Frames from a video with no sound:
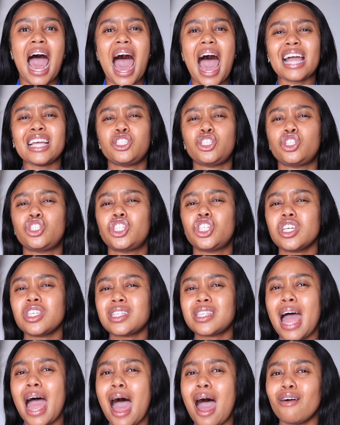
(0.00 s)
I
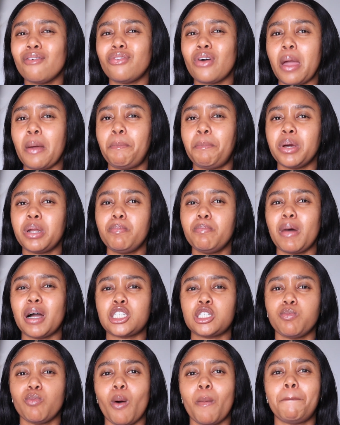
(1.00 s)
just have a bit
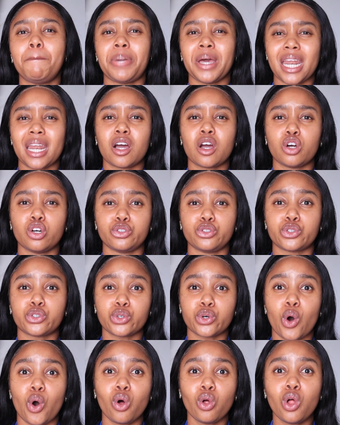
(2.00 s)
much more better
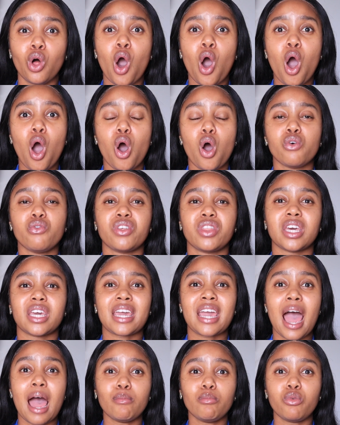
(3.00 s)
control over the
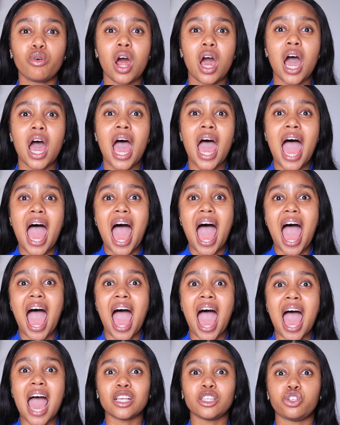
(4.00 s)
camera
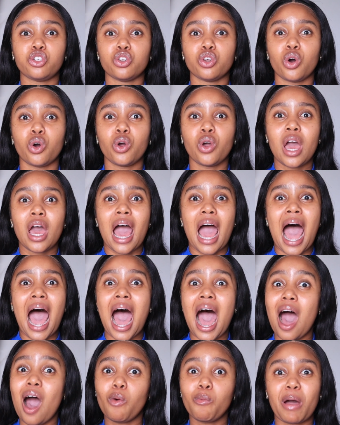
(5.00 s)
and
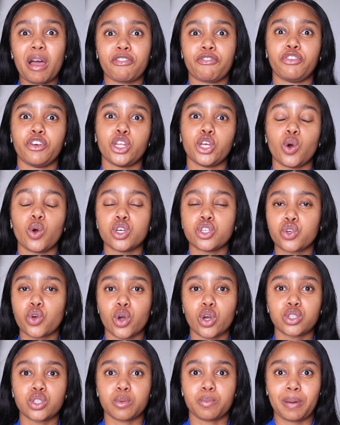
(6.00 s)
how my video is
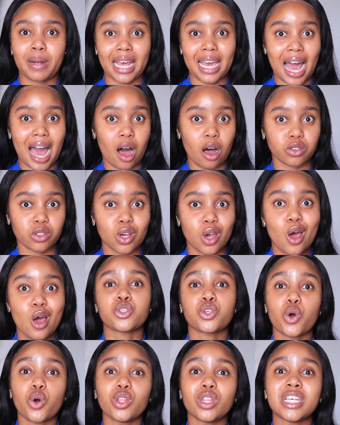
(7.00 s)
going to play out.
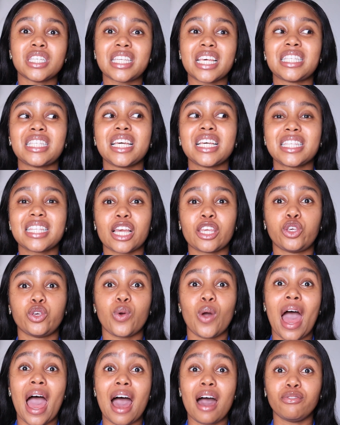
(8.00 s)
So the settings that you
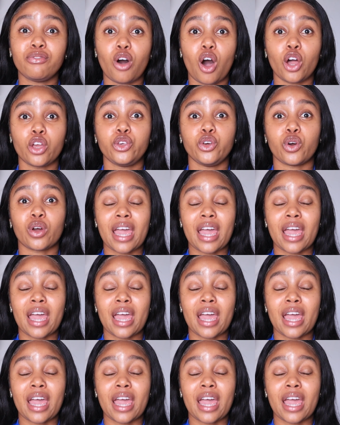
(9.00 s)
have on your